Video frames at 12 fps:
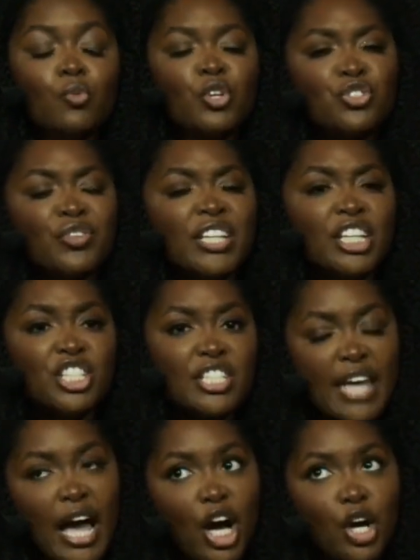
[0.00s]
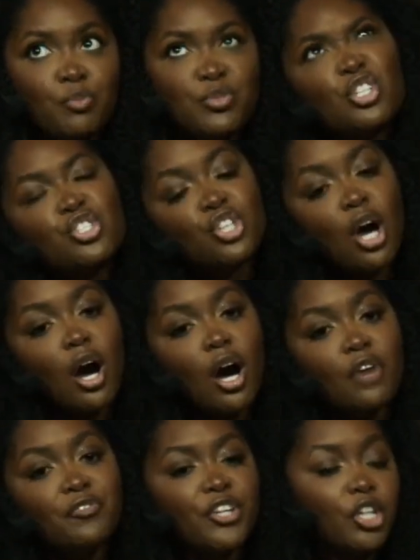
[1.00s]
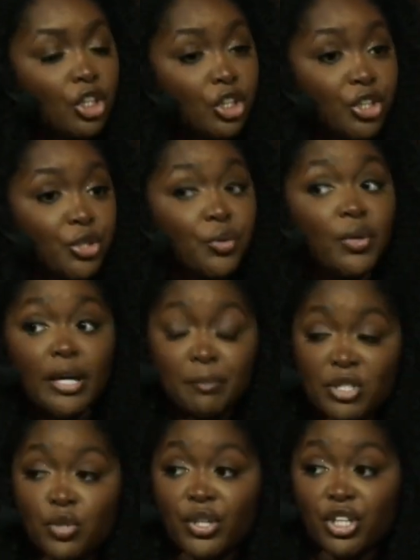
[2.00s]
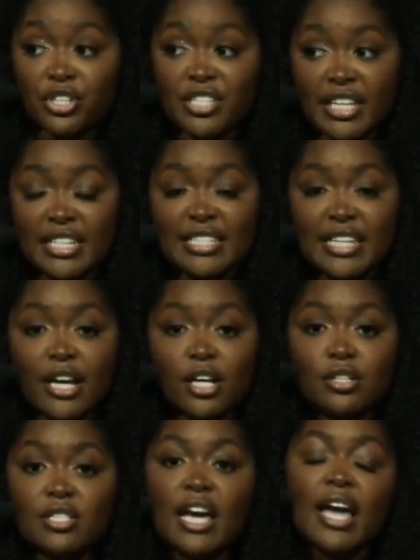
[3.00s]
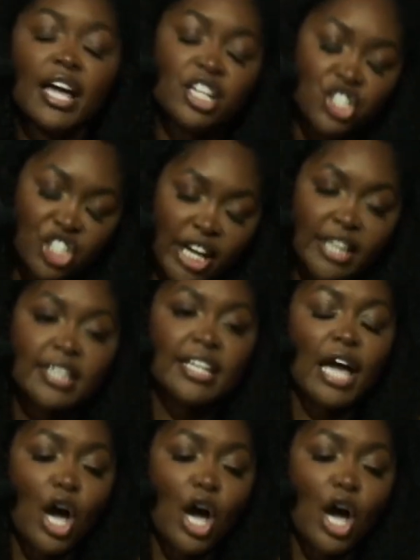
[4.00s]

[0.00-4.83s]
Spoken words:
which really just help dissolve the glue in between your skin cells and gently